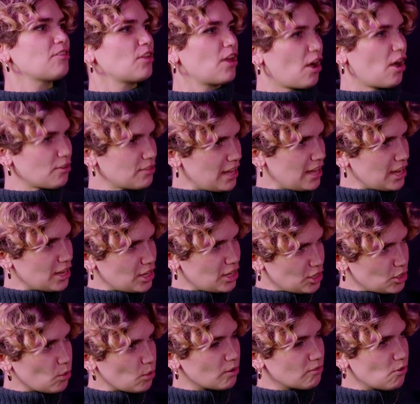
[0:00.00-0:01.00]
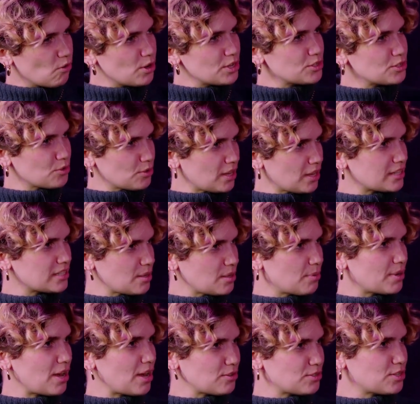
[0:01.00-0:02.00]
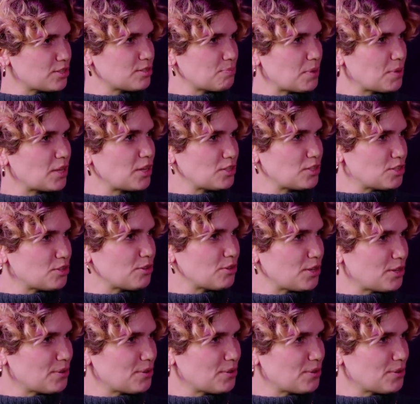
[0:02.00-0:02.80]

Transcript: And are they in your voice or like someone else is speaking to you?